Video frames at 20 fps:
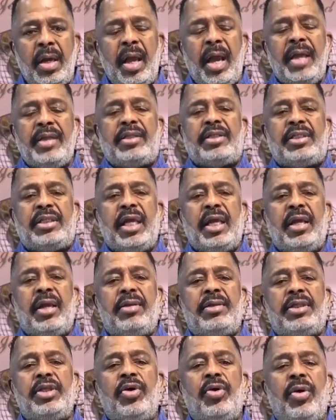Instead
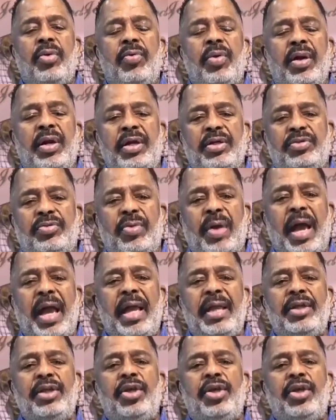of doing what is right,